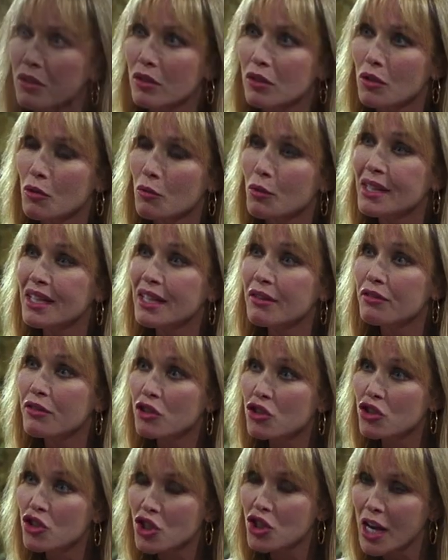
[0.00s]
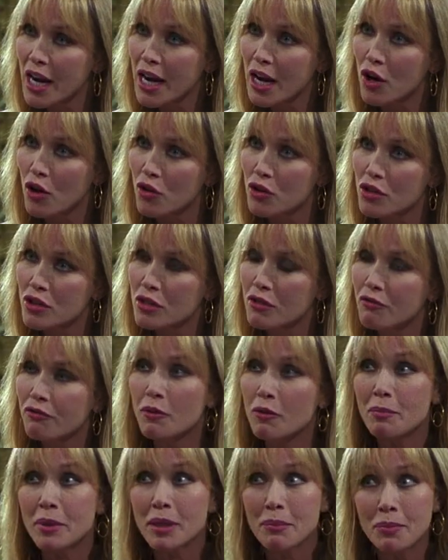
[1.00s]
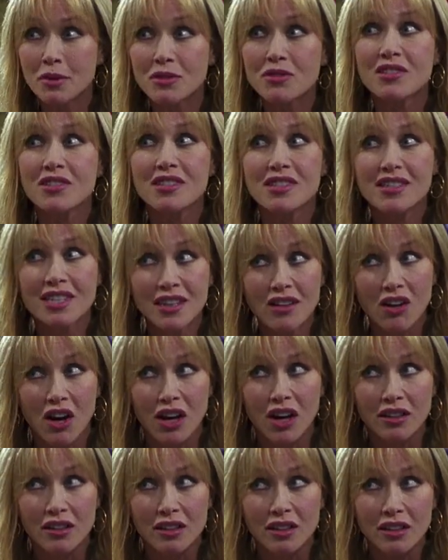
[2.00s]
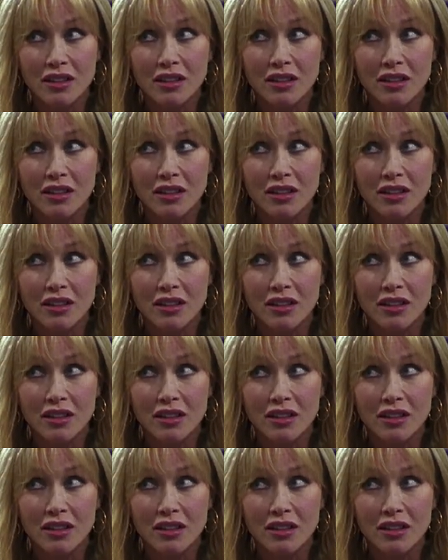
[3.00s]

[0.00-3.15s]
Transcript: And later, her best-known role was a ditzy mom on